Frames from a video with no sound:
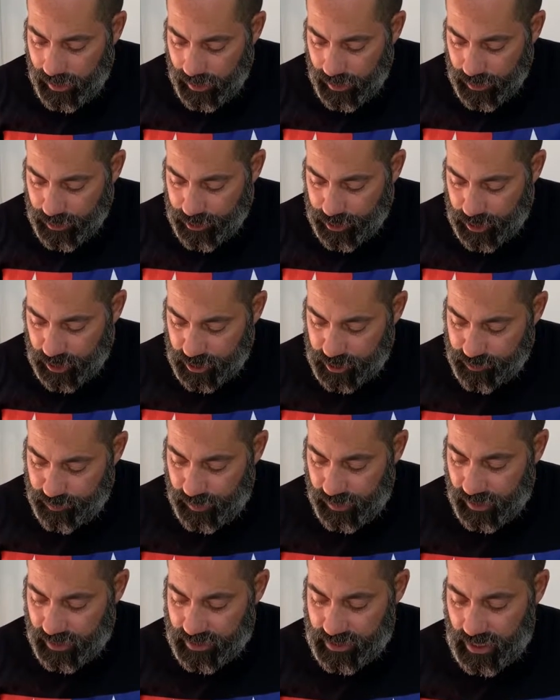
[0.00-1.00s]
just
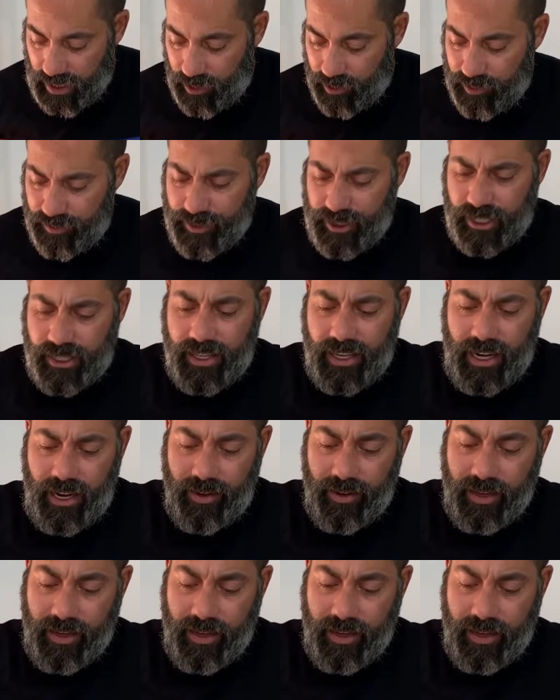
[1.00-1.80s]
being us out, check that out.